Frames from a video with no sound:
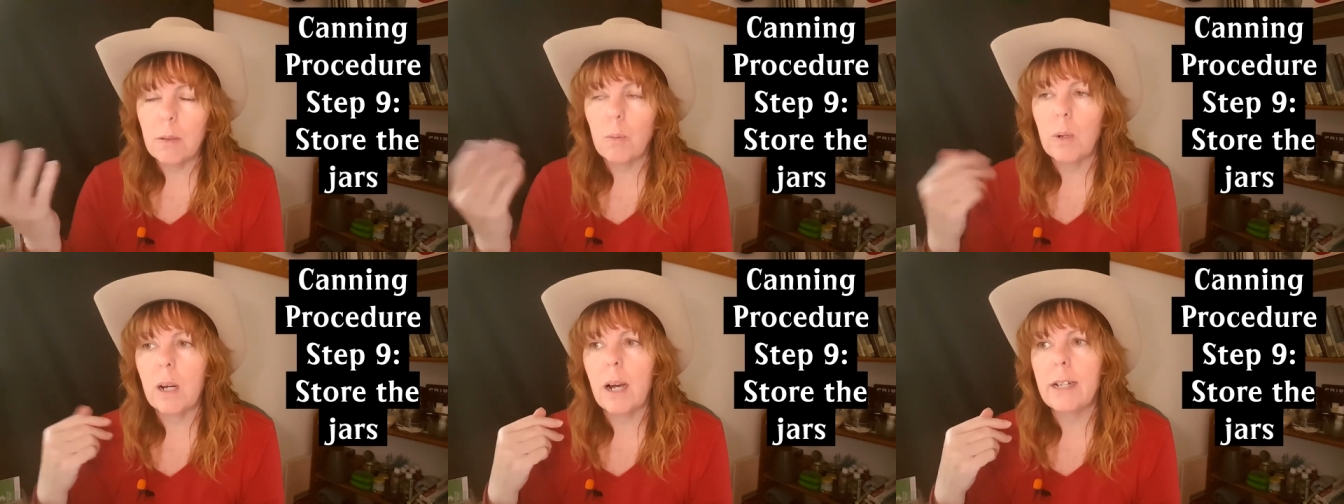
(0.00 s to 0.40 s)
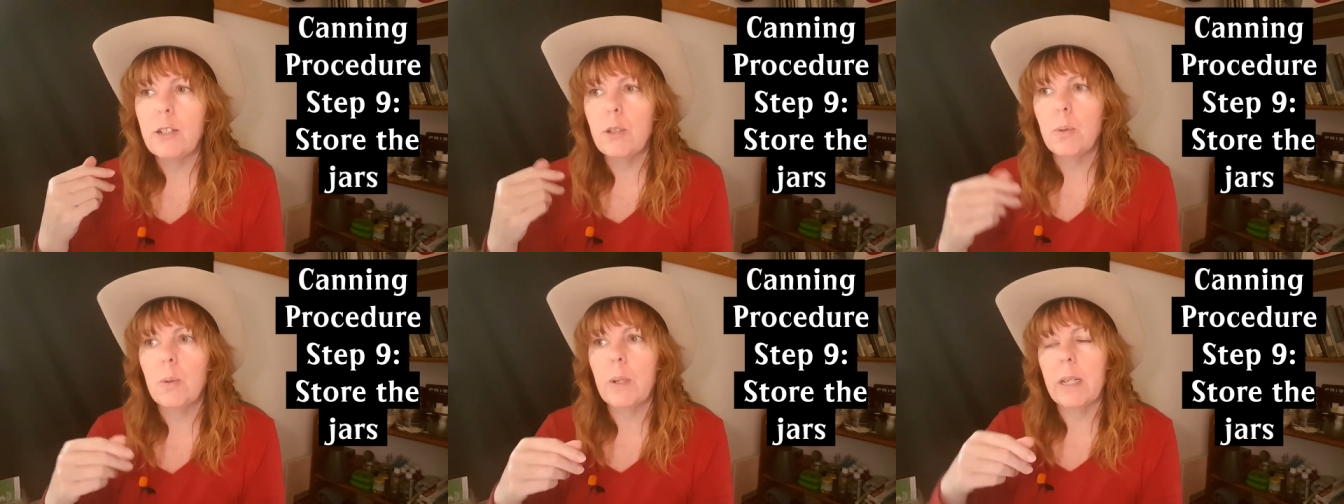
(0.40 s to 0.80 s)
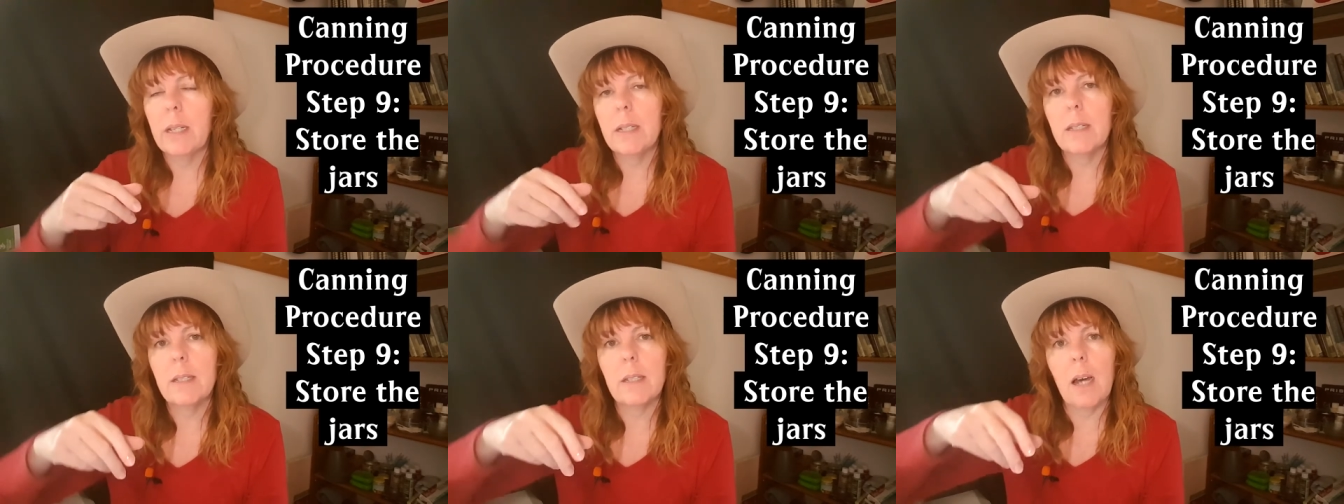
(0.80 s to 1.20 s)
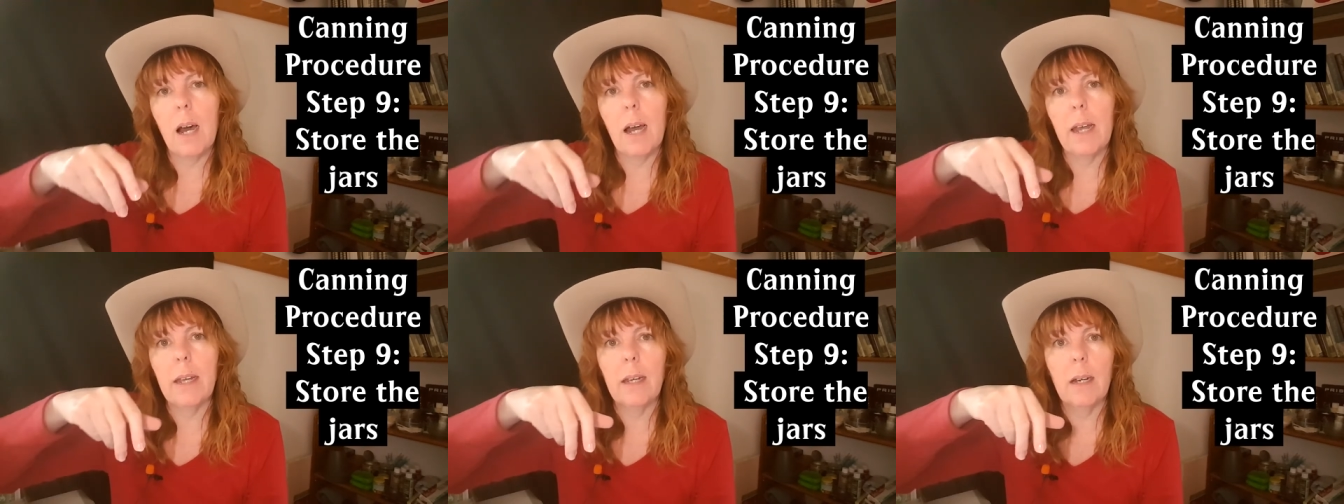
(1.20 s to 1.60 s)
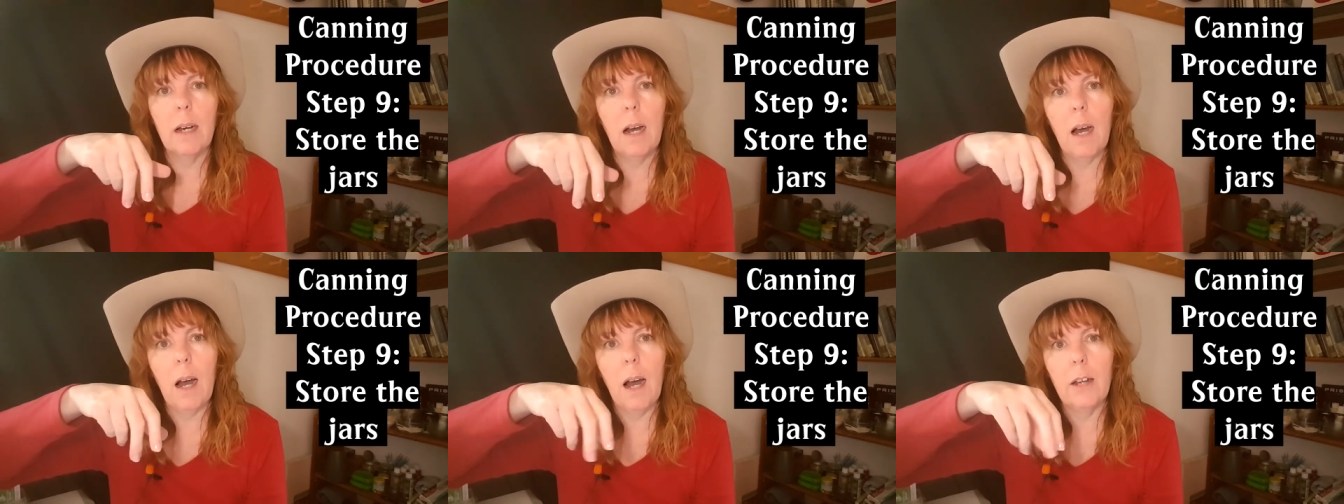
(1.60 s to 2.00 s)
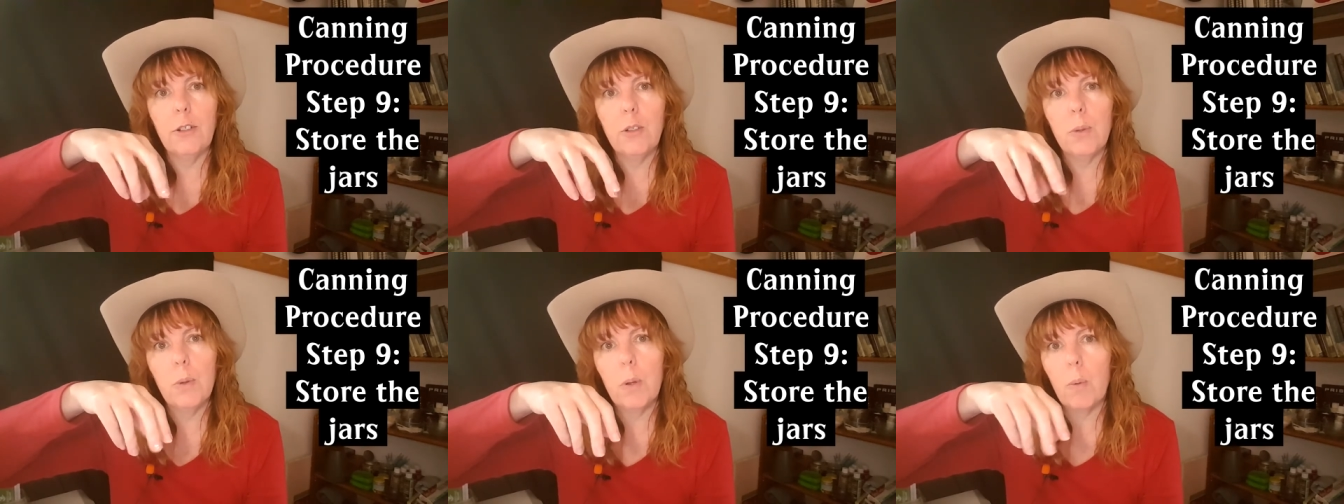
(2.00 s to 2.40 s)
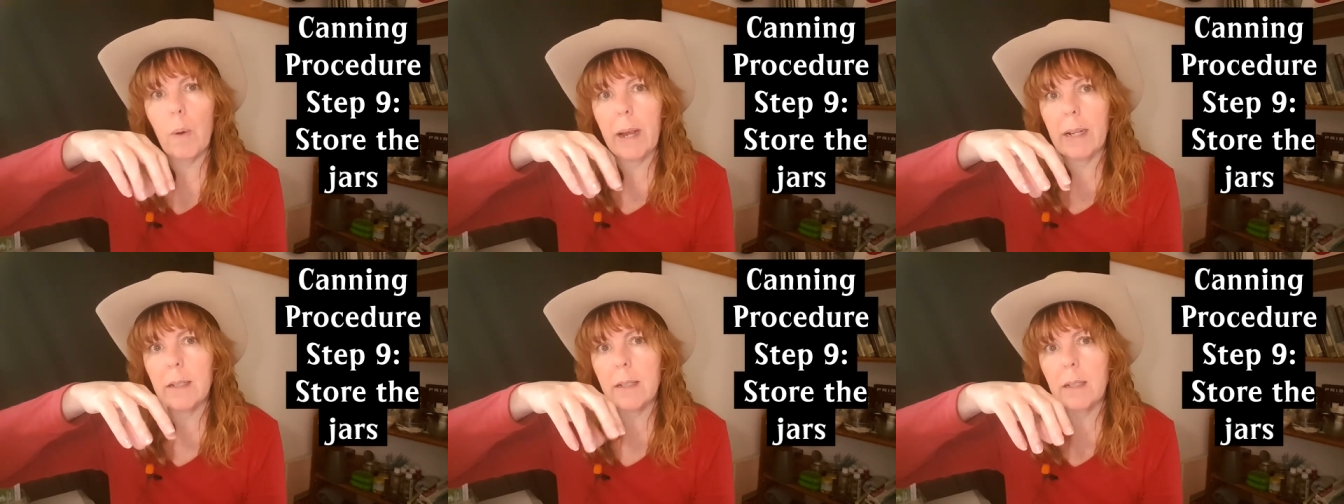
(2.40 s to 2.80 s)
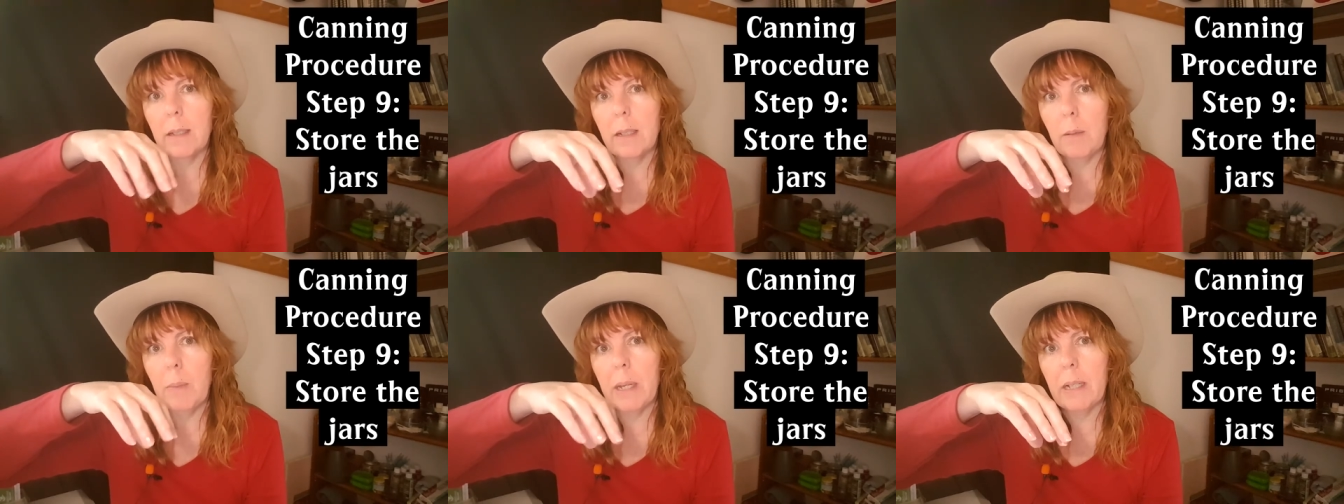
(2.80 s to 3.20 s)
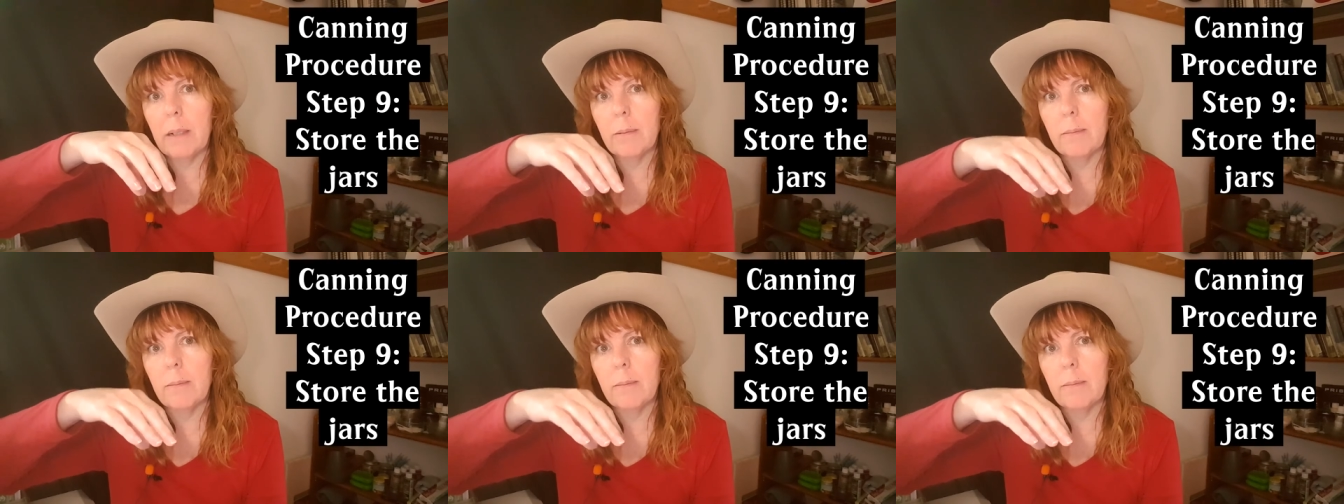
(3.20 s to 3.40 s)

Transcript: what I do is I undo the rings a little bit